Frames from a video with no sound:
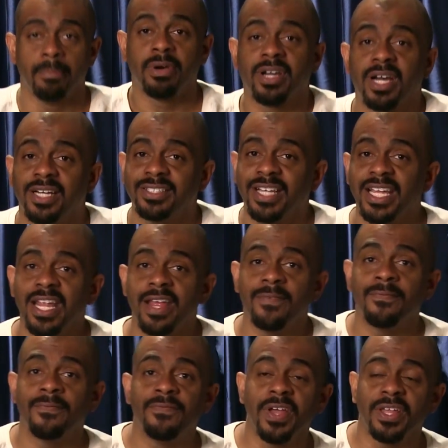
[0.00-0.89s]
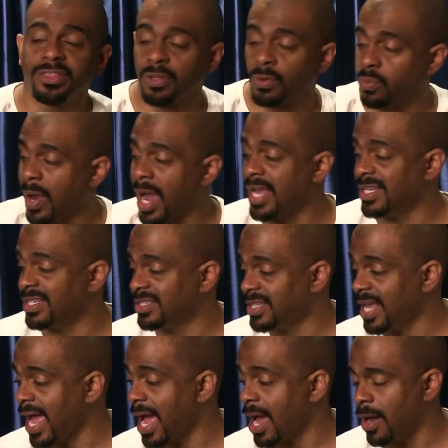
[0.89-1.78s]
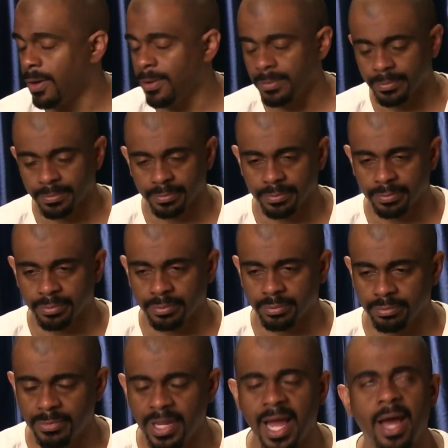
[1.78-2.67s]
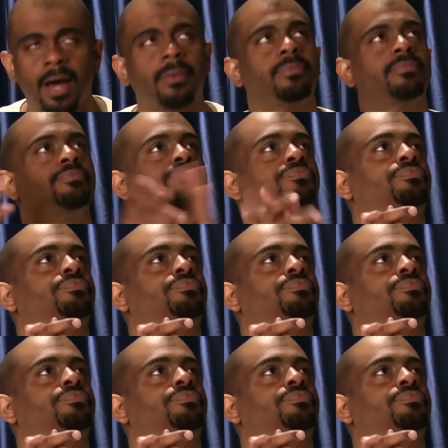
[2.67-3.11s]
because they didn't fit the right style. Now,